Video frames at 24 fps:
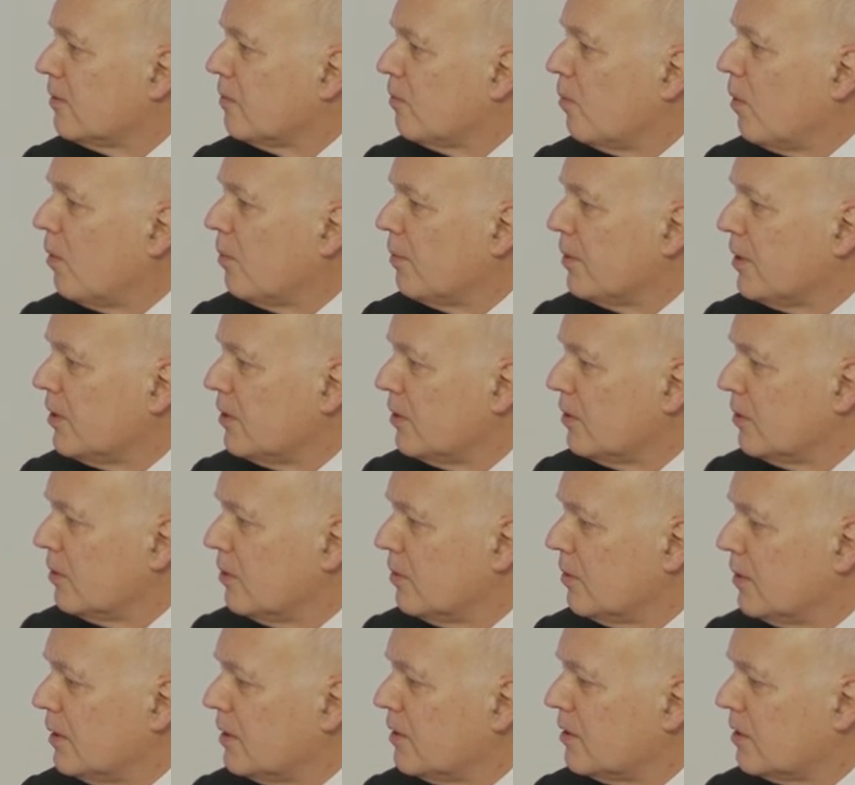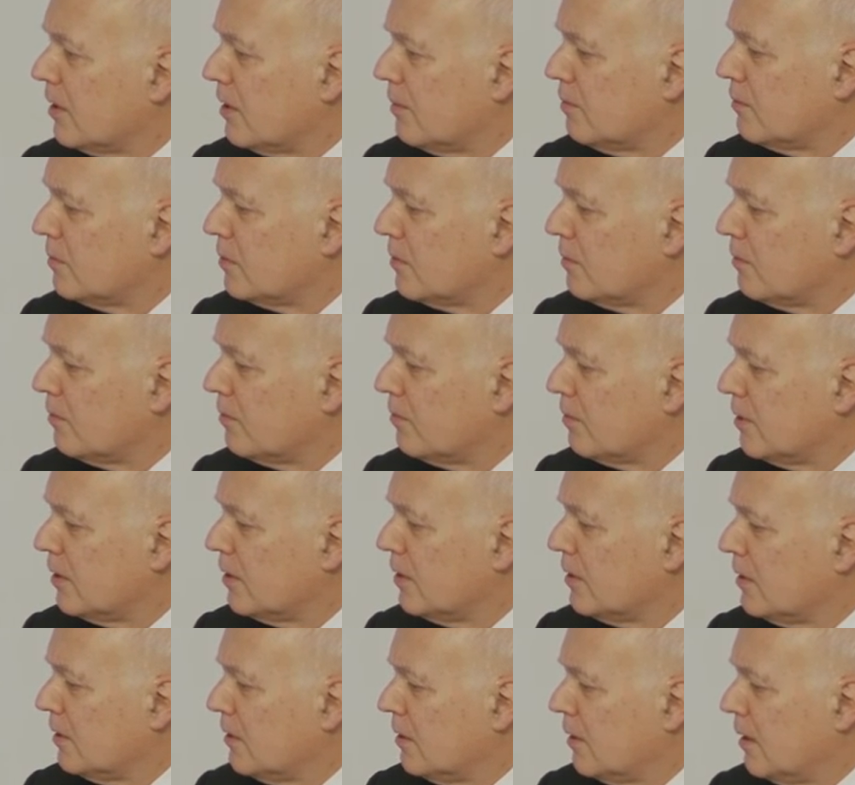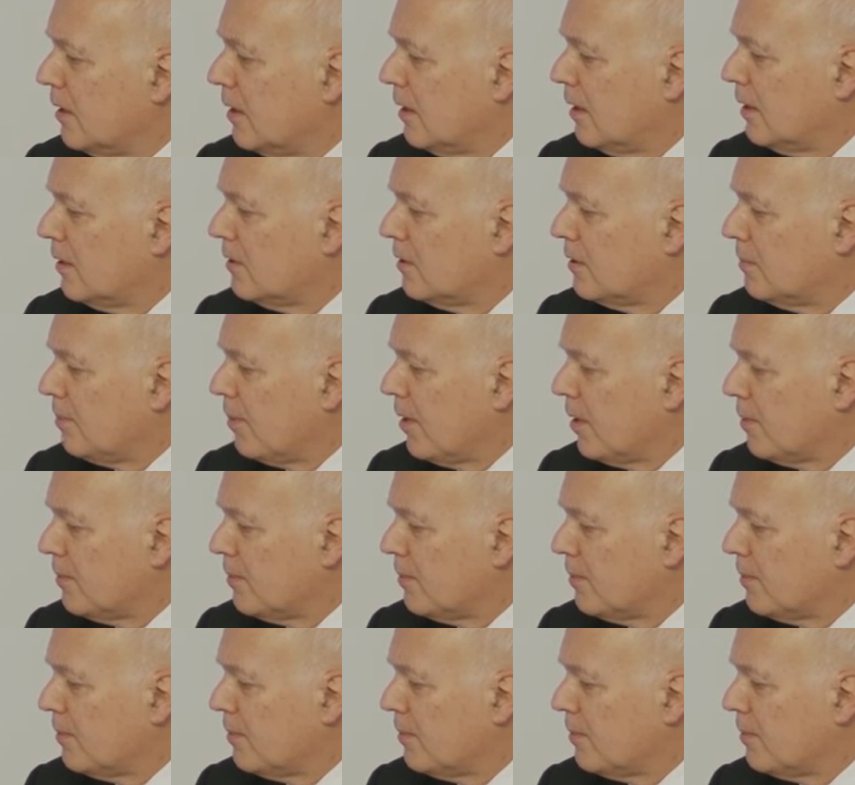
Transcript: and what we do in terms of